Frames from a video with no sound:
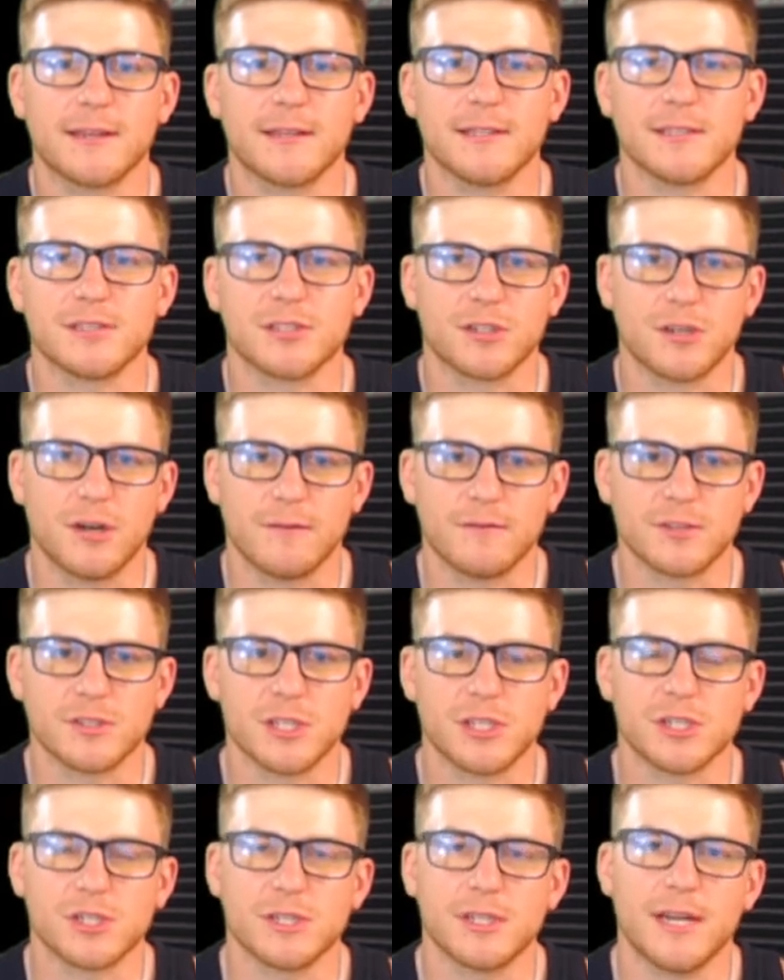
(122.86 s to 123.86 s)
it's a
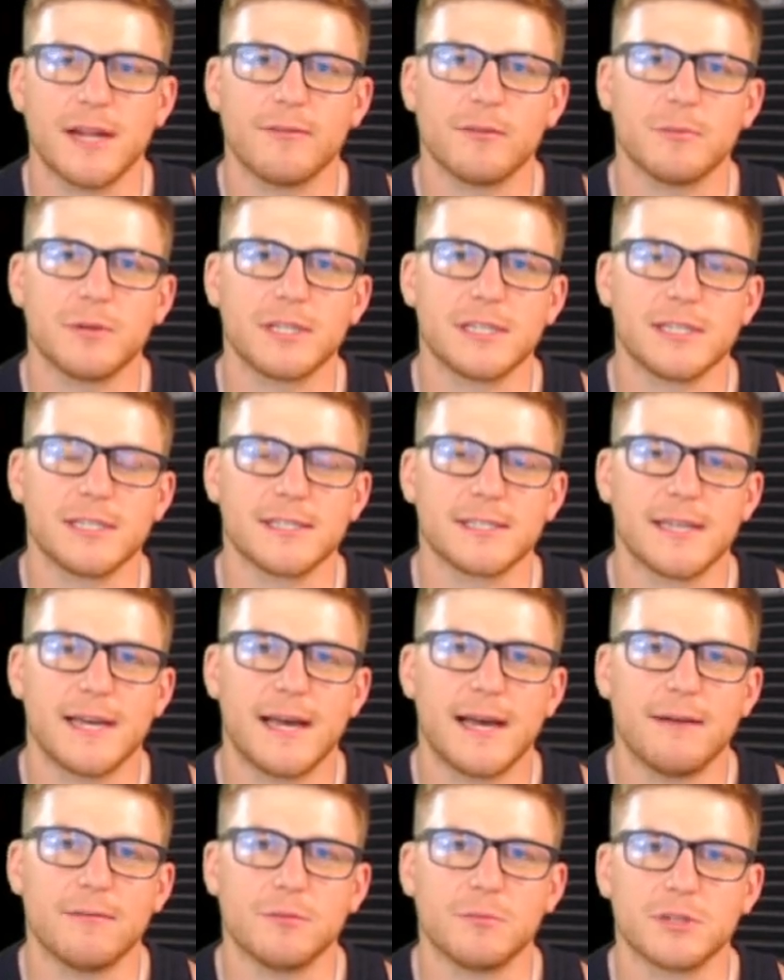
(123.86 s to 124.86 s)
conversation that everybody needs to
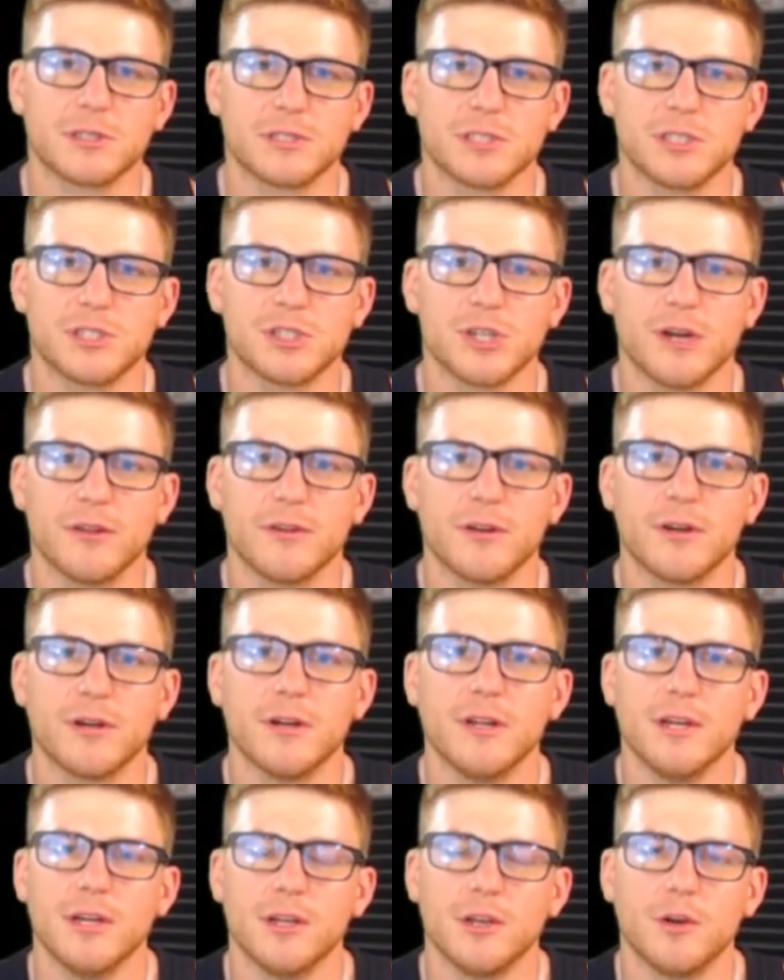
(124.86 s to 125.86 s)
have amongst each other,
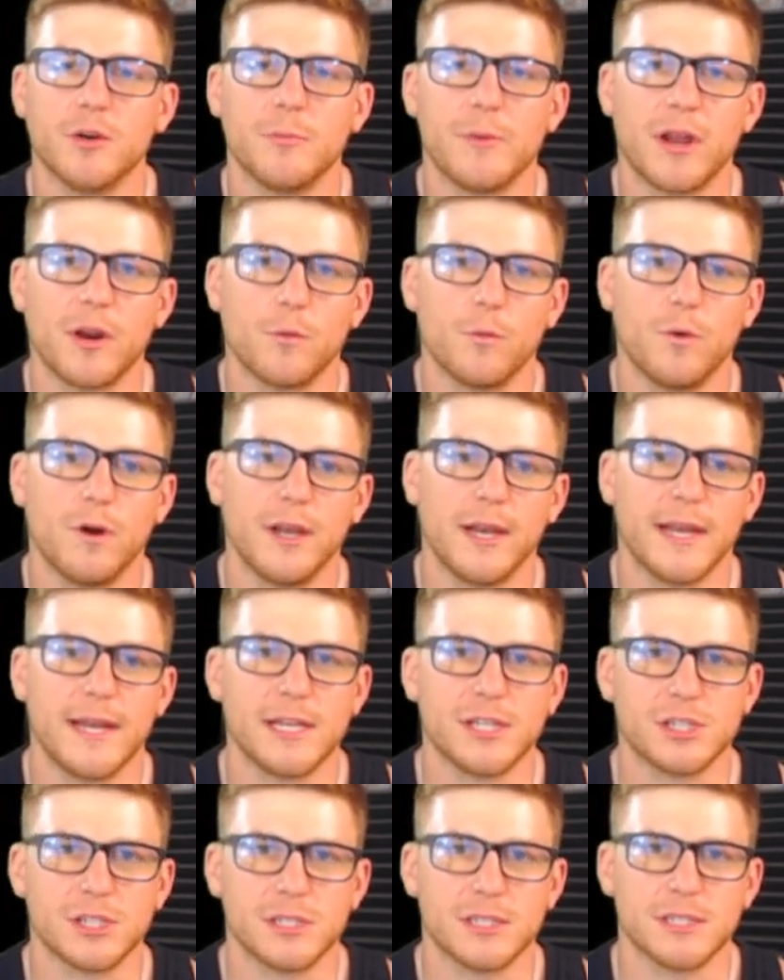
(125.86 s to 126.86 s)
no matter what
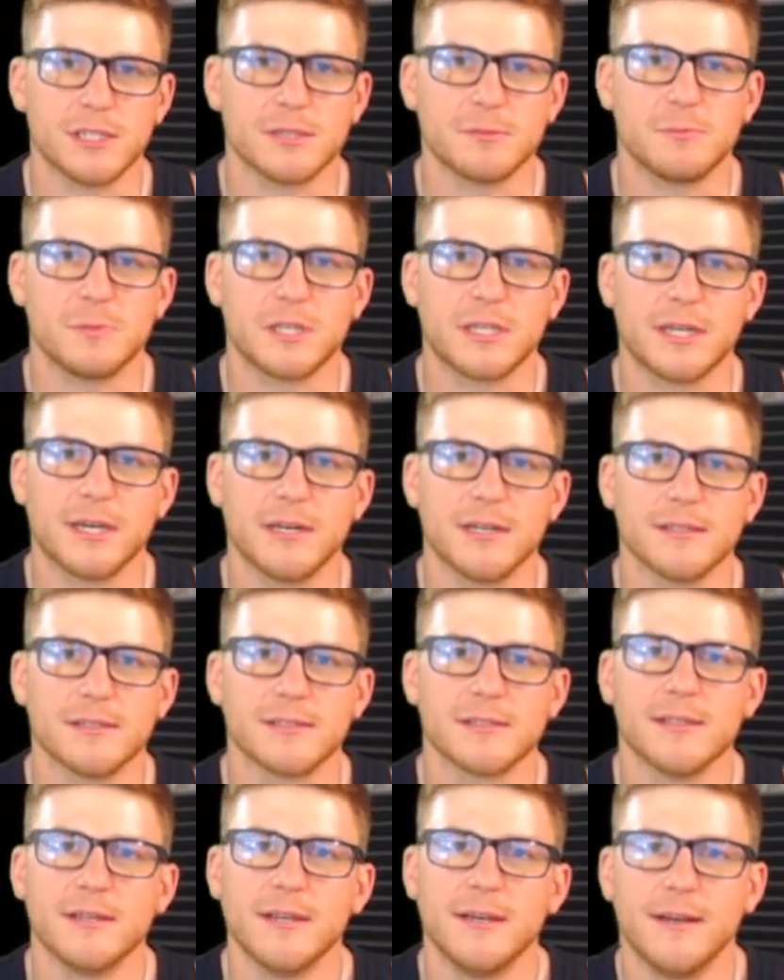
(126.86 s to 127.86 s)
age it is,
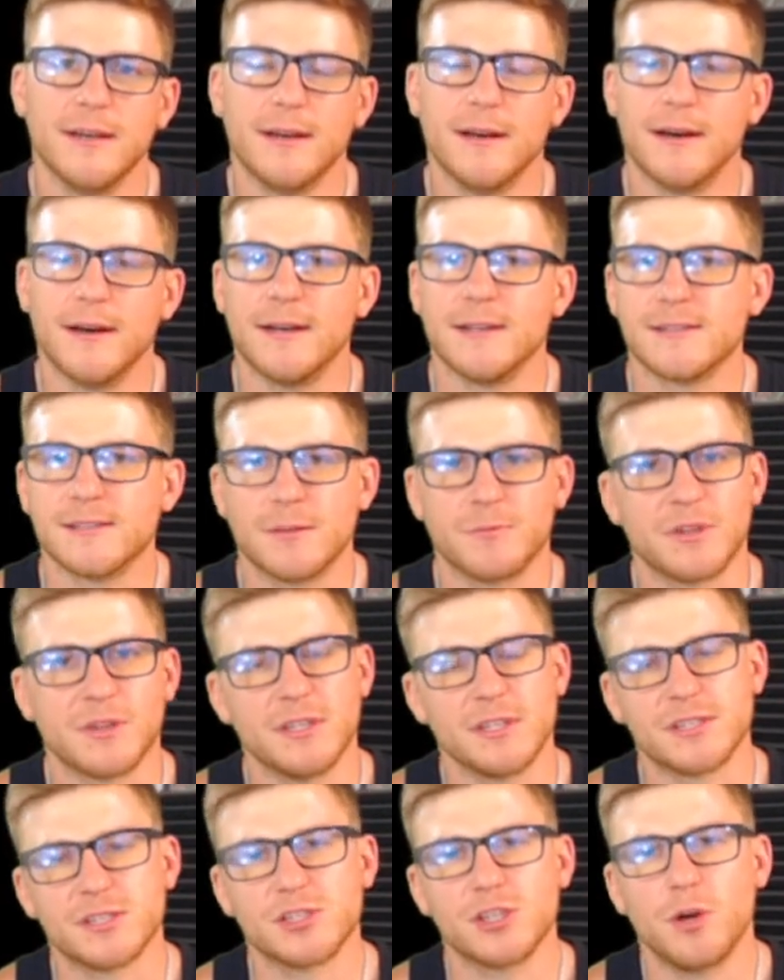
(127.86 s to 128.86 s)
because uh, it's something
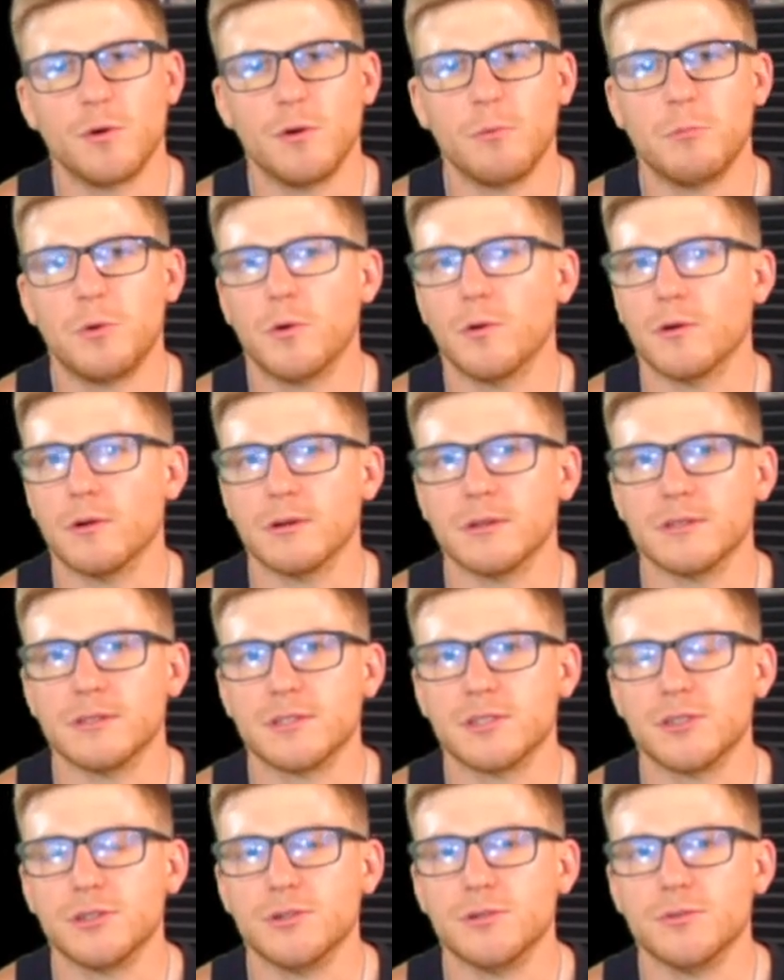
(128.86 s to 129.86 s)
that's so
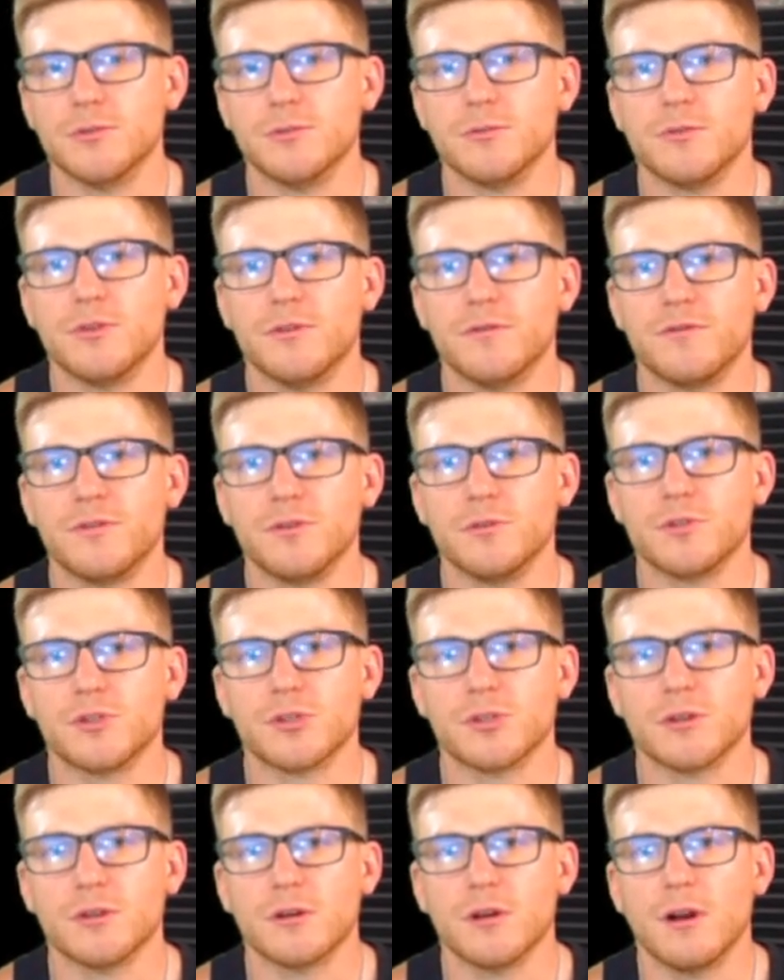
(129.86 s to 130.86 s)
important to the
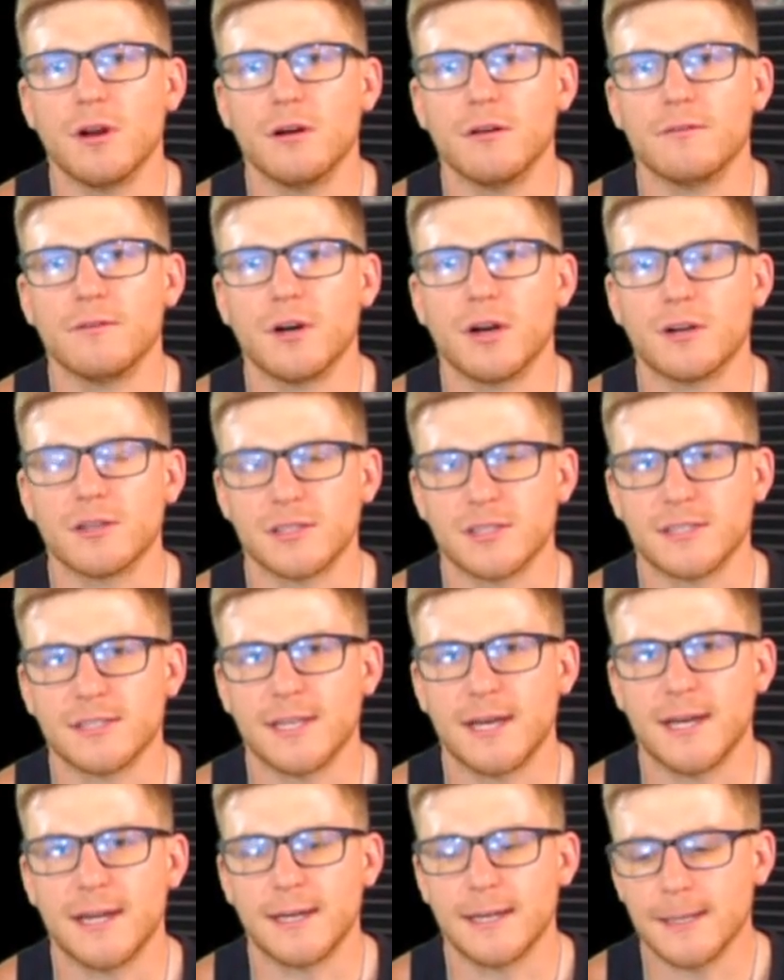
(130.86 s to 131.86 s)
future of our
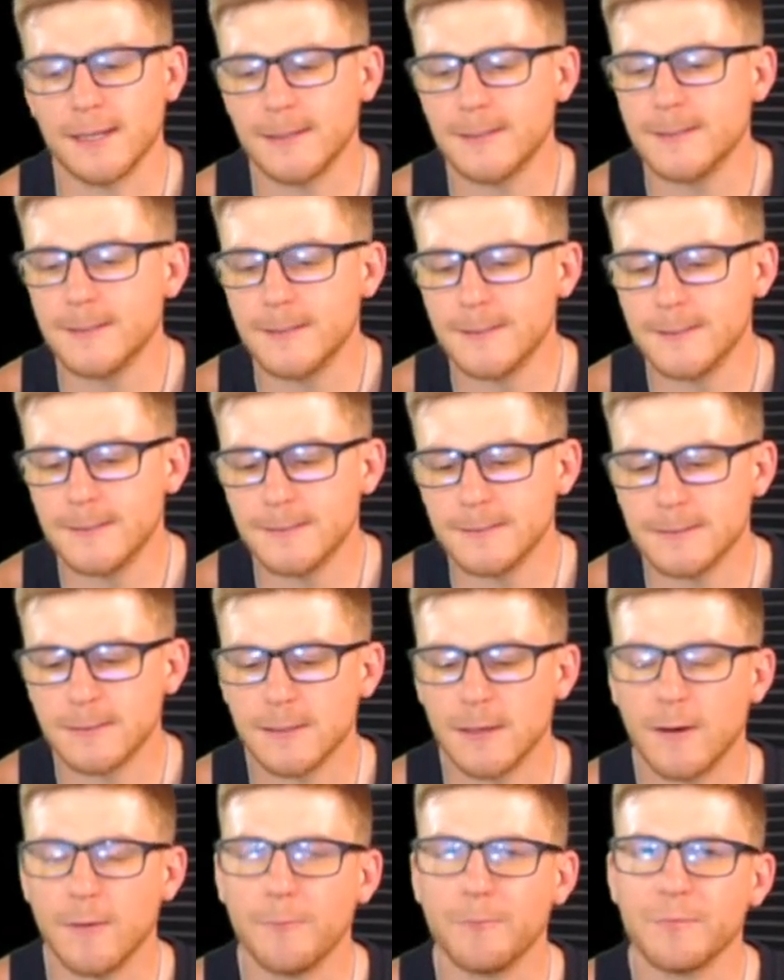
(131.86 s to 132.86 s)
society.
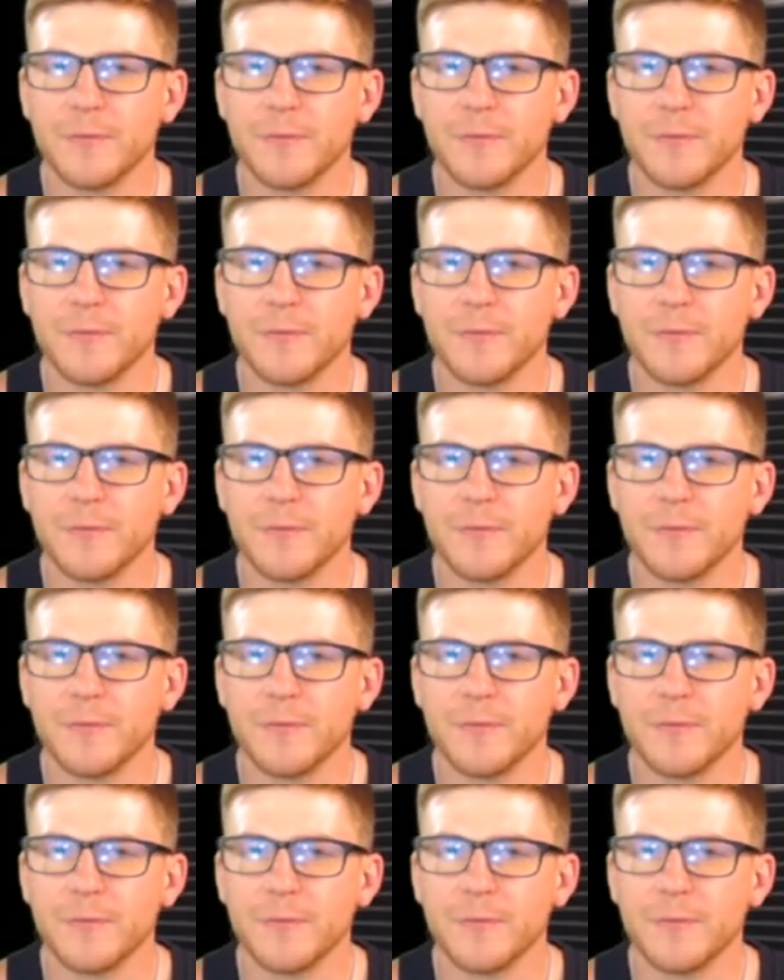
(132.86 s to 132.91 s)
So,